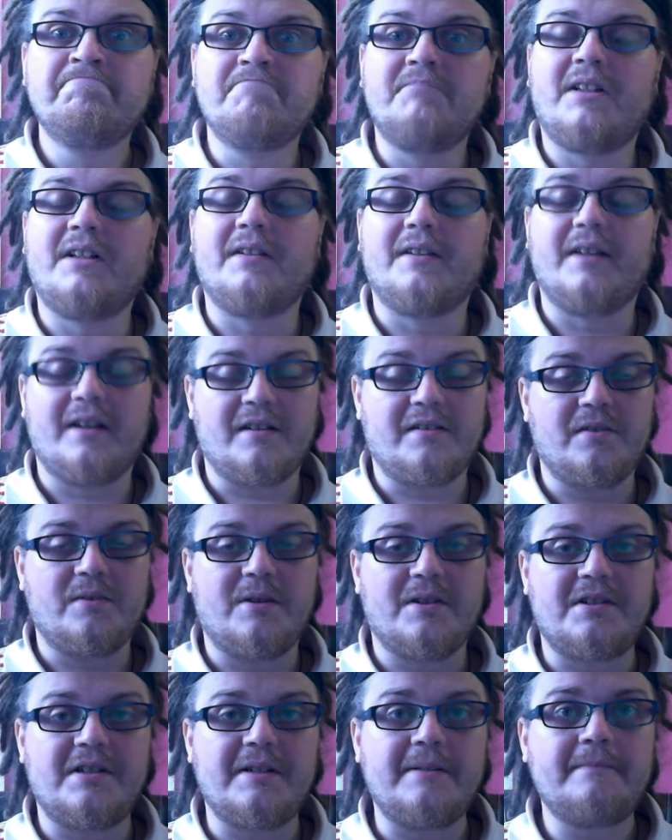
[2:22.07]
Well, thanks for
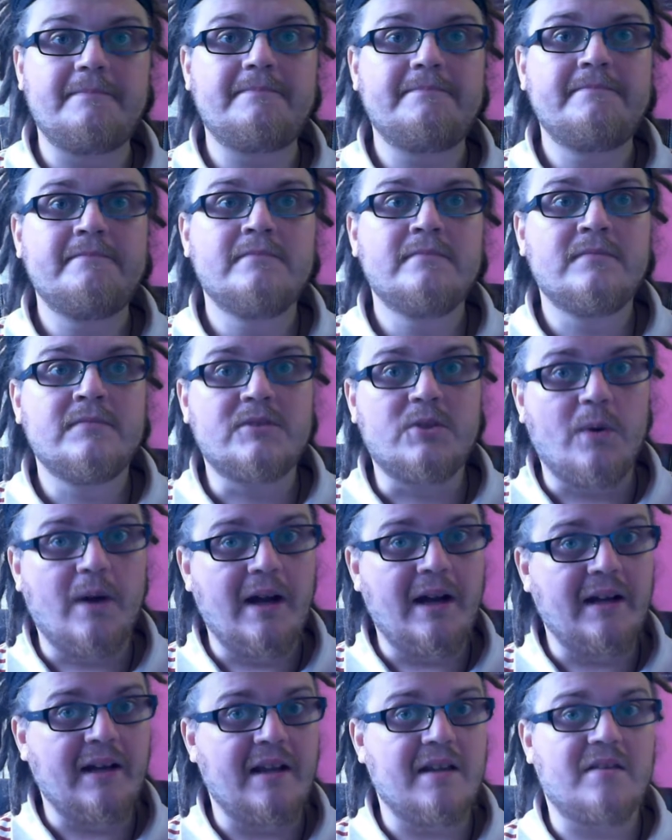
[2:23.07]
watching. Go
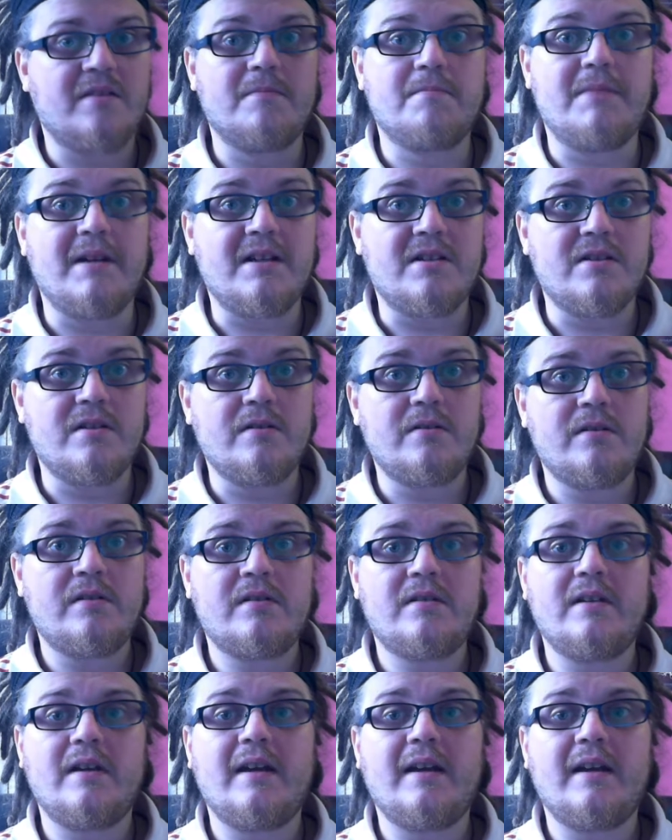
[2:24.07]
out and get some Big Juice,